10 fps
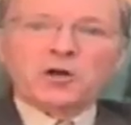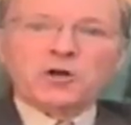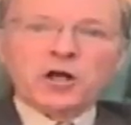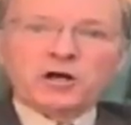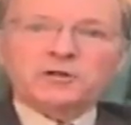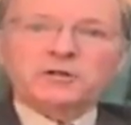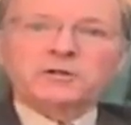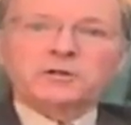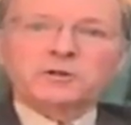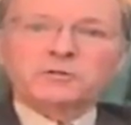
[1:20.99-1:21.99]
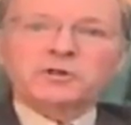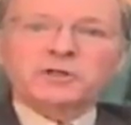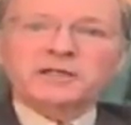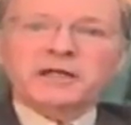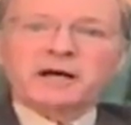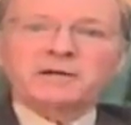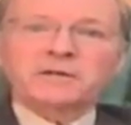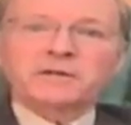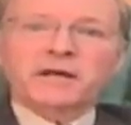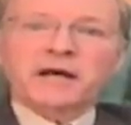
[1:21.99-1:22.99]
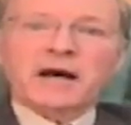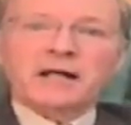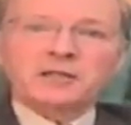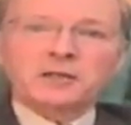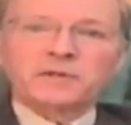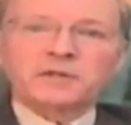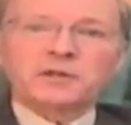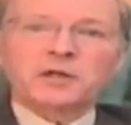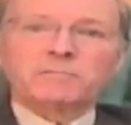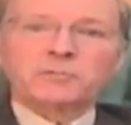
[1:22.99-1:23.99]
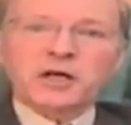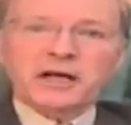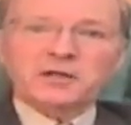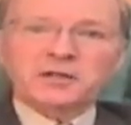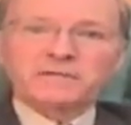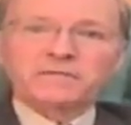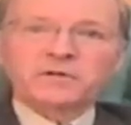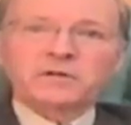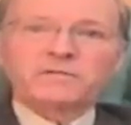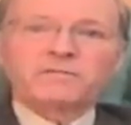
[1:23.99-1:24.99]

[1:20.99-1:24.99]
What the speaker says: not to set out their ultimate objectives